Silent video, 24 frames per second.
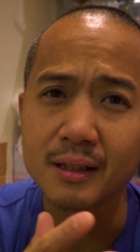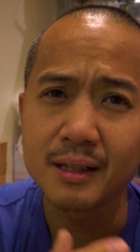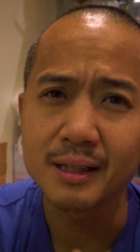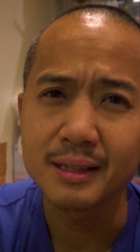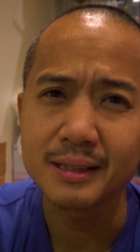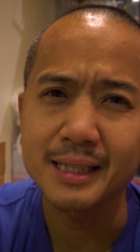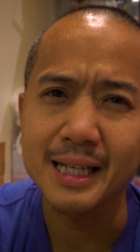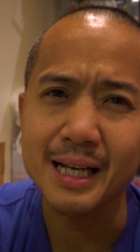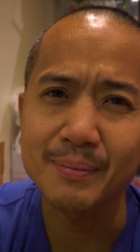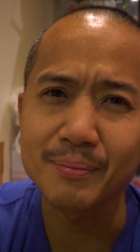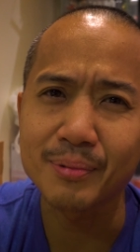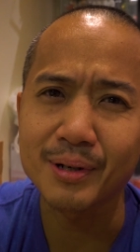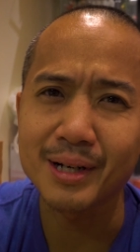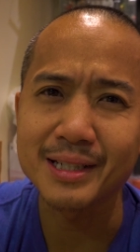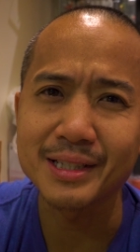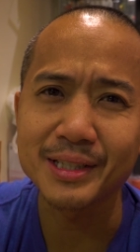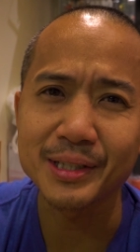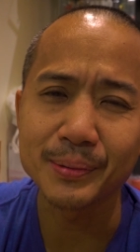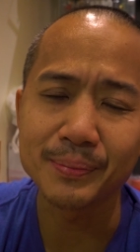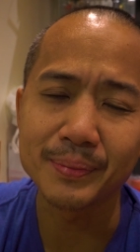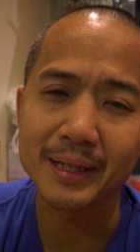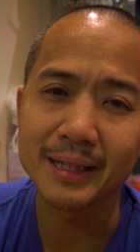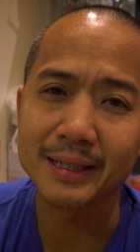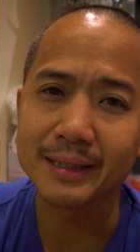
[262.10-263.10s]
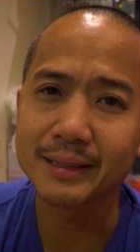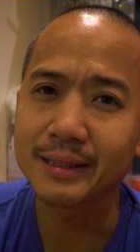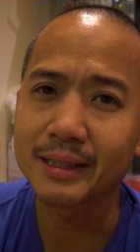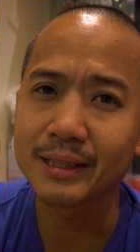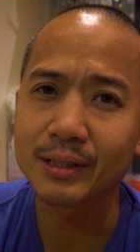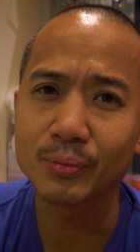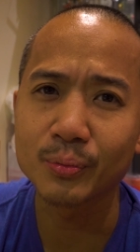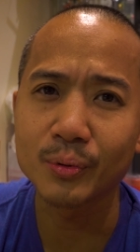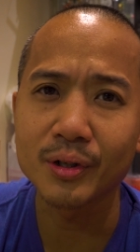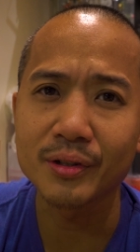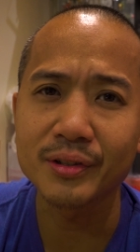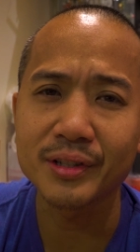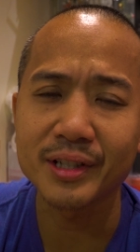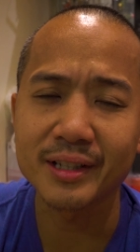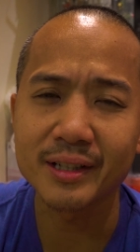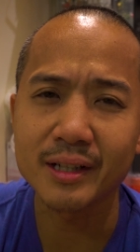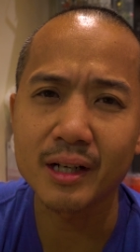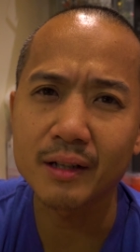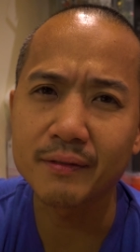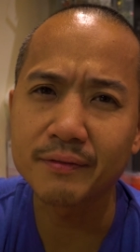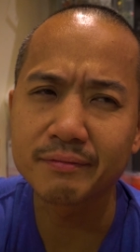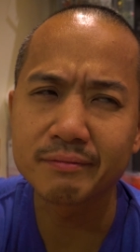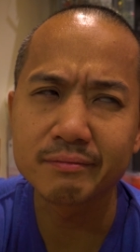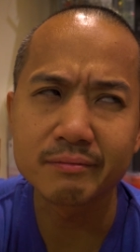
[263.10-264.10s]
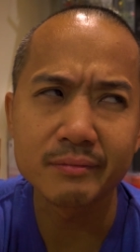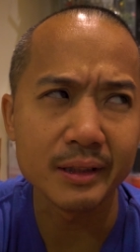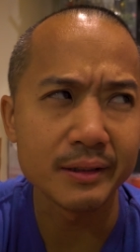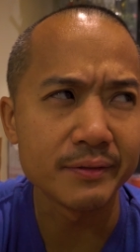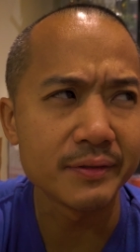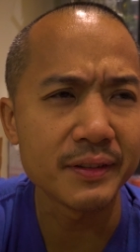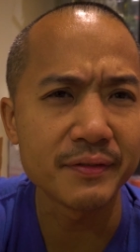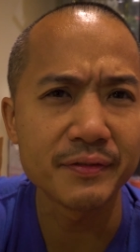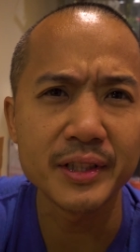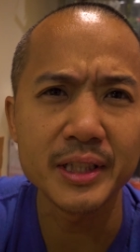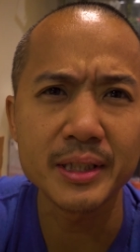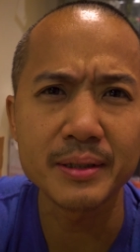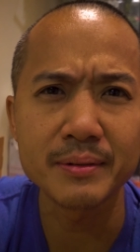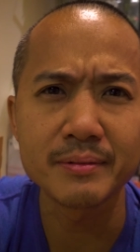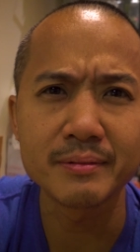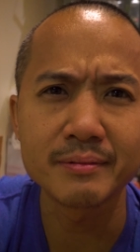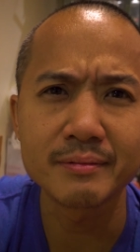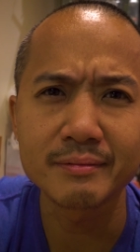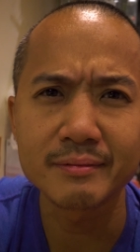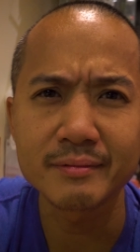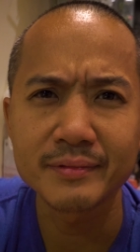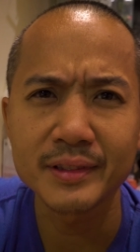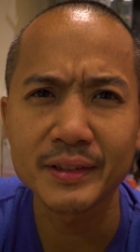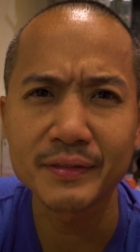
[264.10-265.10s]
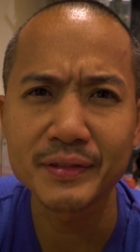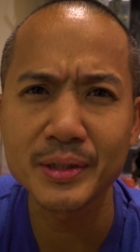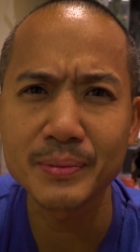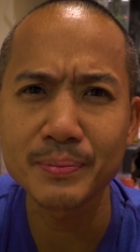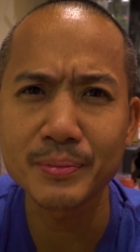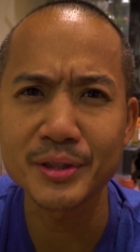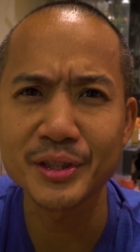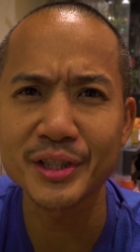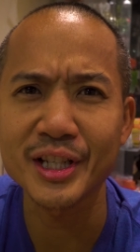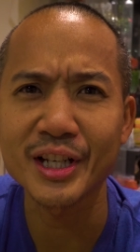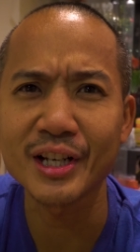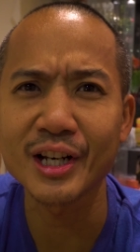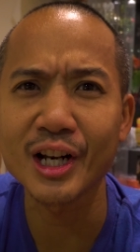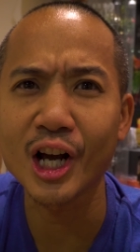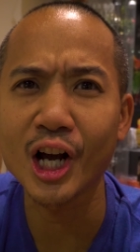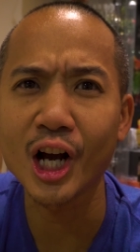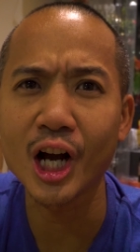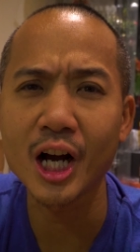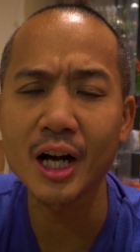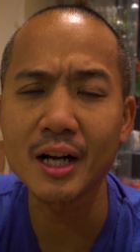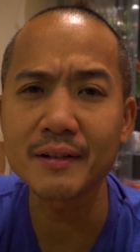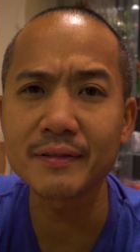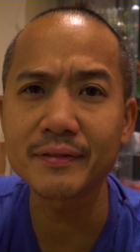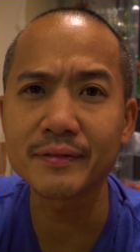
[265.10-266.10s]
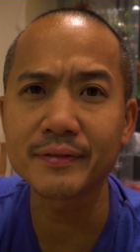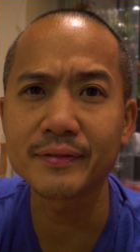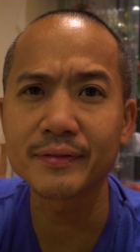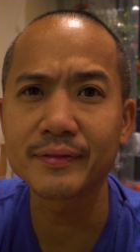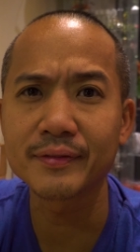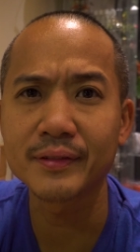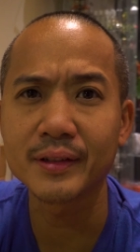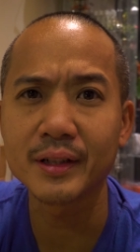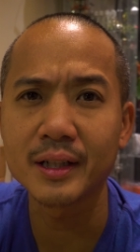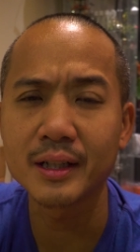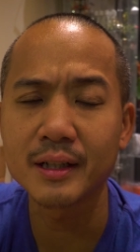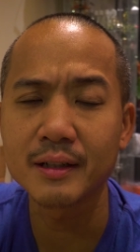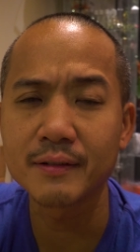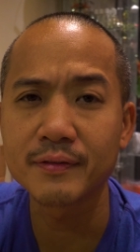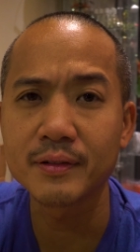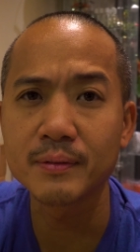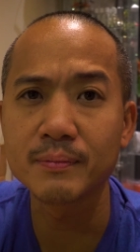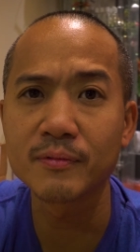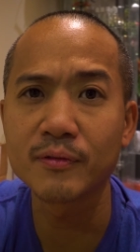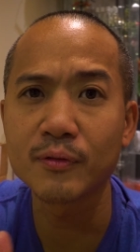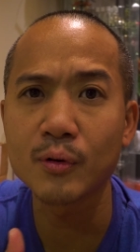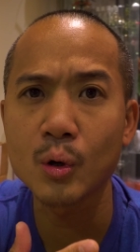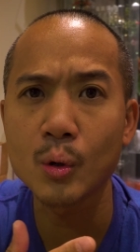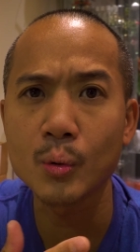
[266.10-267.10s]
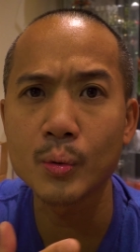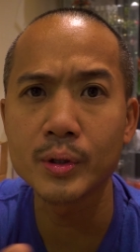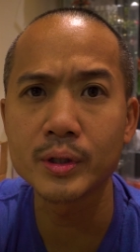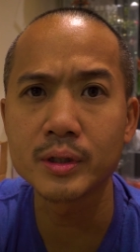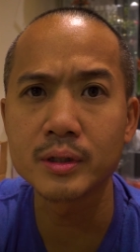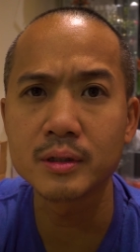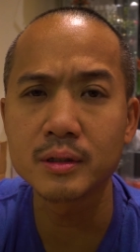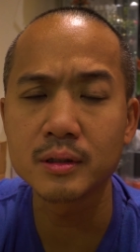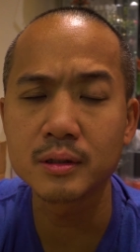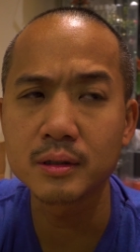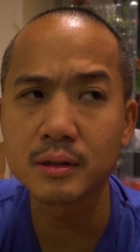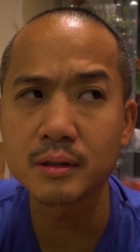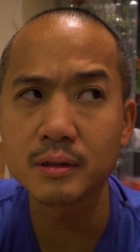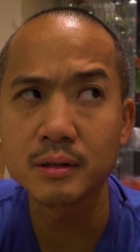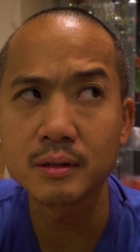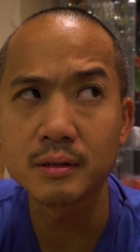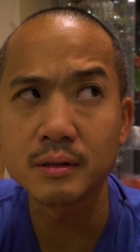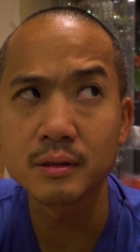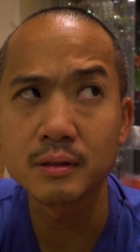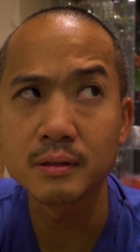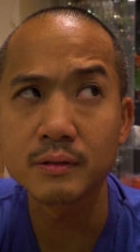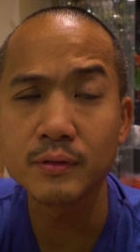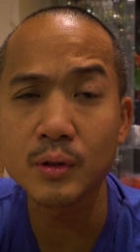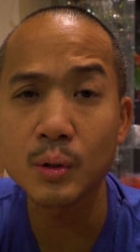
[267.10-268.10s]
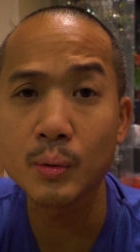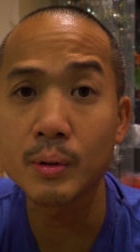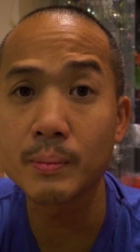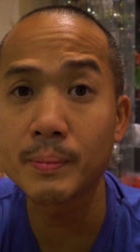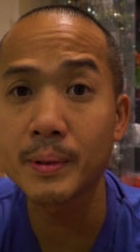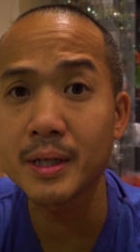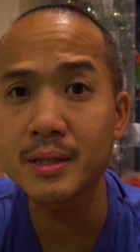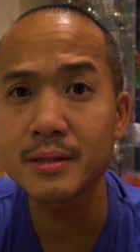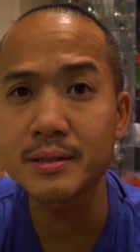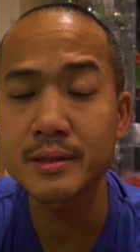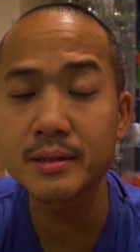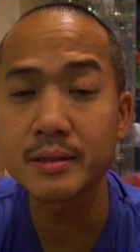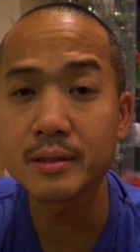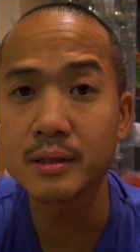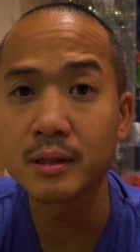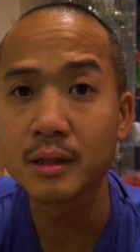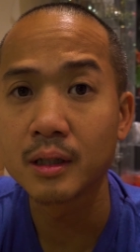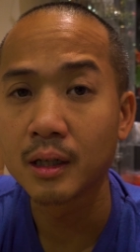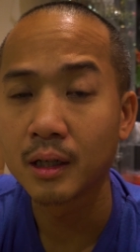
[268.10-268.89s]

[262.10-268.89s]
Tad pricey, but it's worth it. Got like 15% off from four wheel parts.